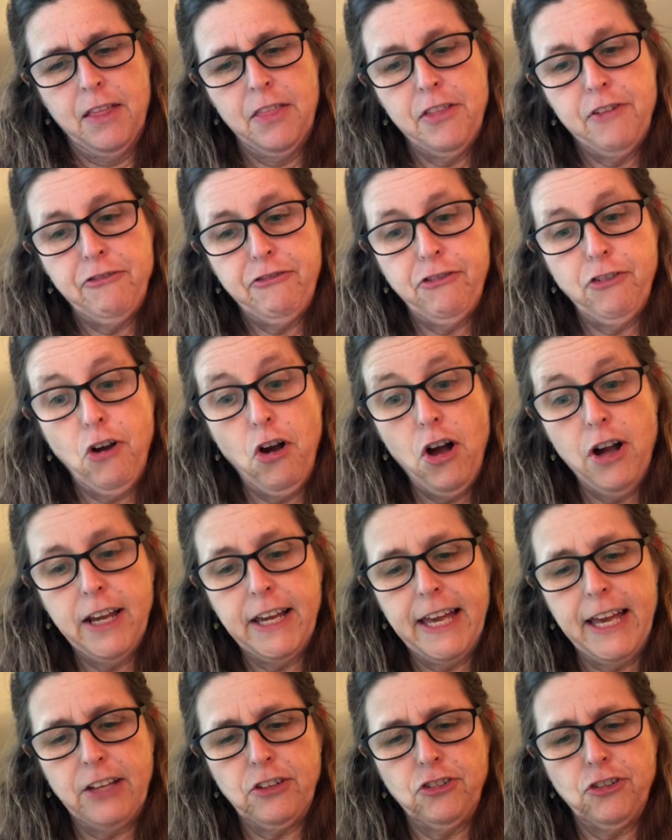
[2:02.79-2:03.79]
The frog
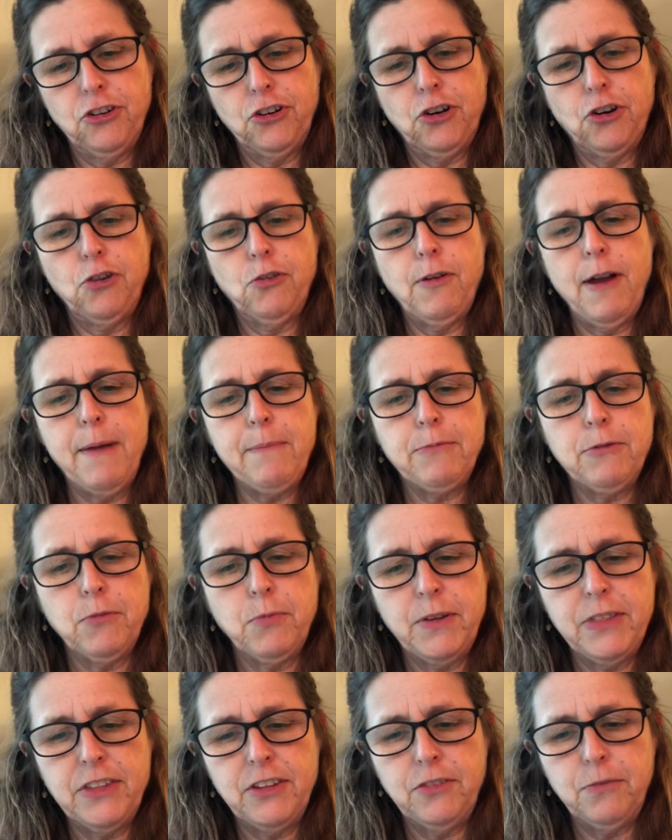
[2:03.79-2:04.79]
catcher crept
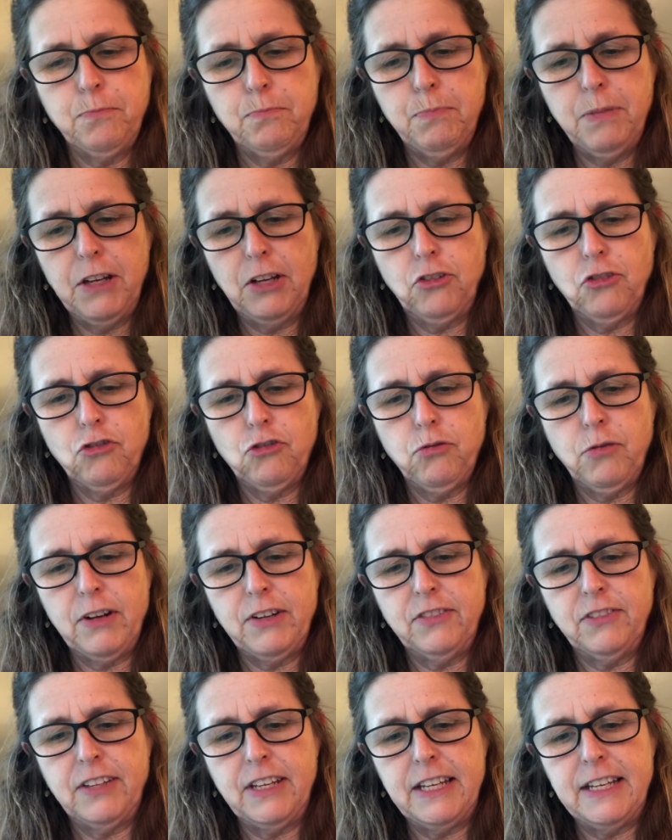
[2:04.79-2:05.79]
with his big
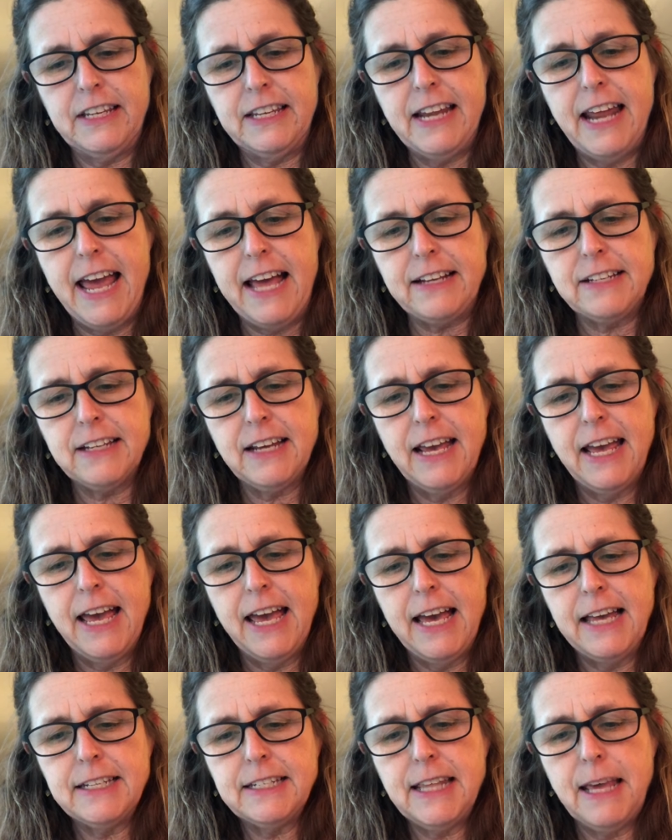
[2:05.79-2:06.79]
trusty net
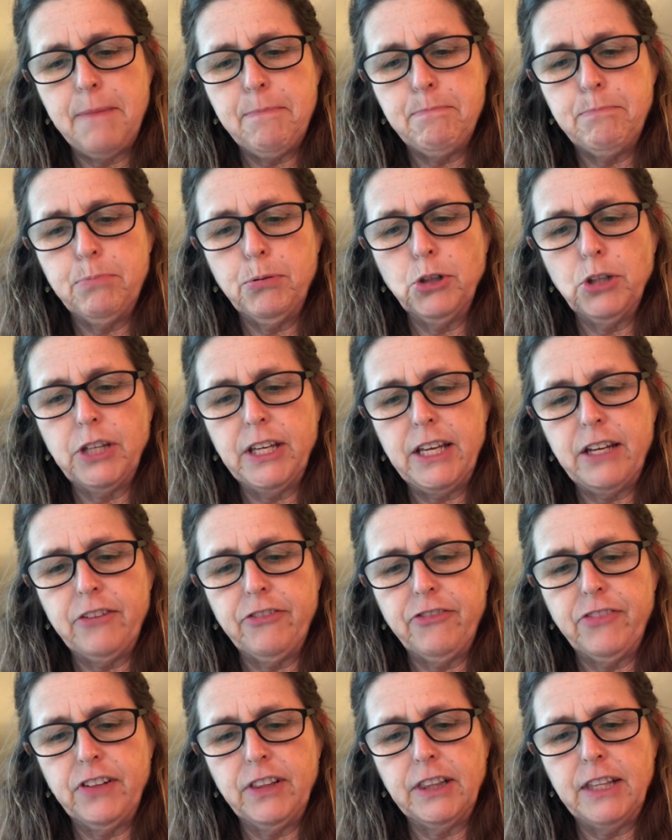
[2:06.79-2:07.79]
as they bullied
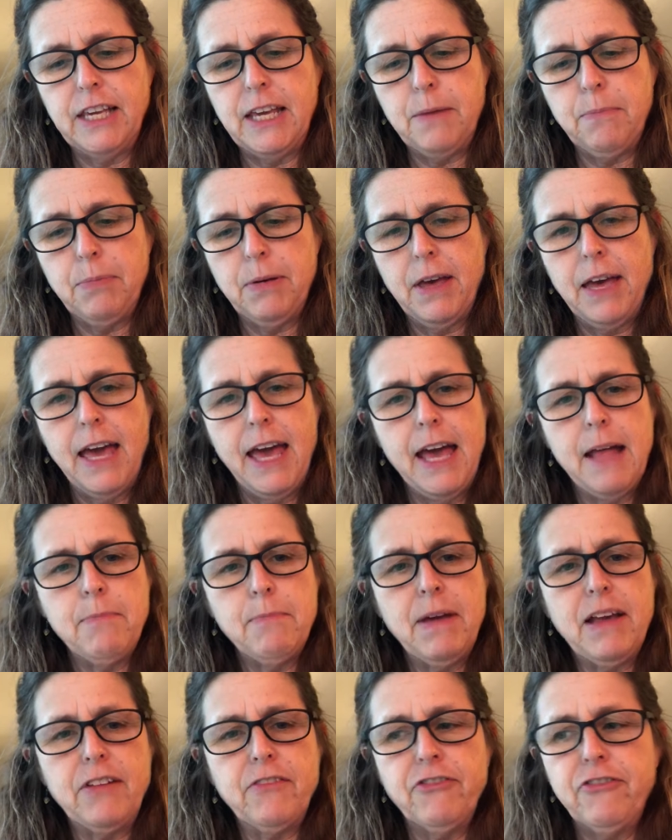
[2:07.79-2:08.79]
Phillipe and
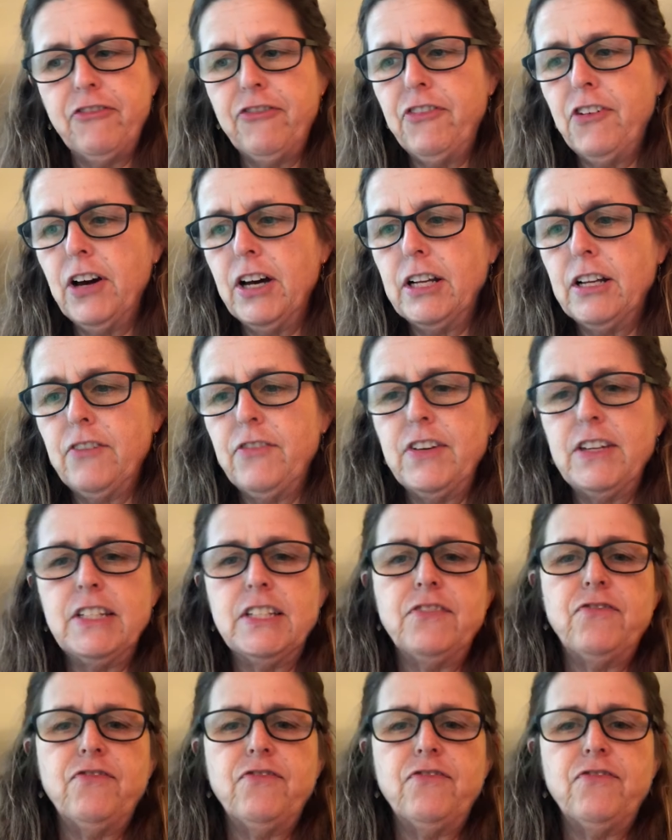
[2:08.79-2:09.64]
made fun of his